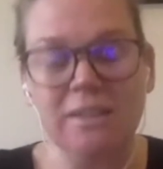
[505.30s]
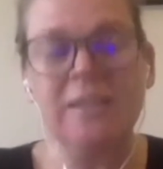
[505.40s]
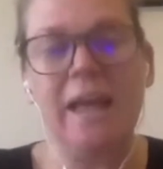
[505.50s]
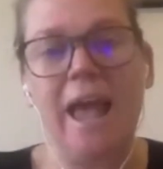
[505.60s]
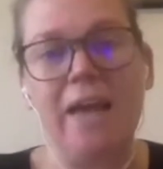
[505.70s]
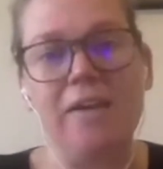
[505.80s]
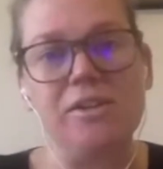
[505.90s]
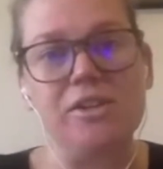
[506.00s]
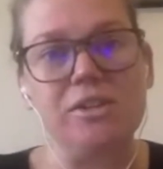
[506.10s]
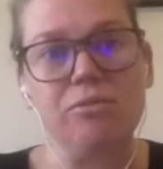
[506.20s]
and
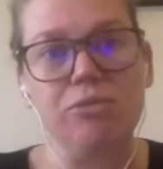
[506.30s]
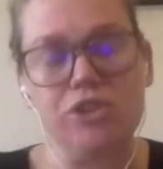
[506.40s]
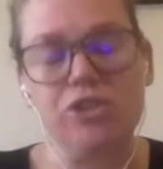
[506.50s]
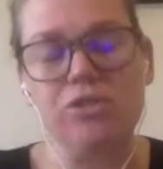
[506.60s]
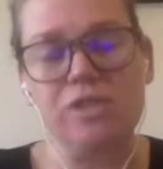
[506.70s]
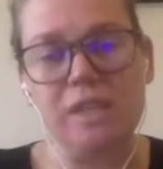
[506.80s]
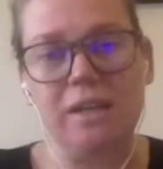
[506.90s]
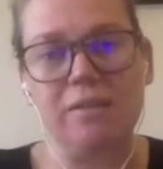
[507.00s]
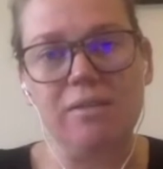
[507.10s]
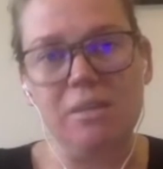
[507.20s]

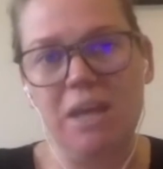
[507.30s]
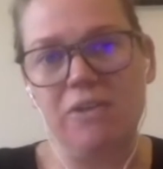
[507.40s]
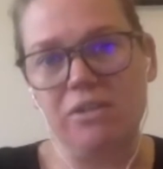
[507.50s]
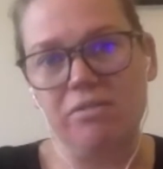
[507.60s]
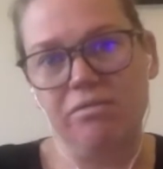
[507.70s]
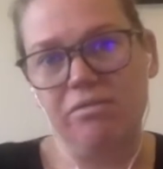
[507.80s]
reducing the amount of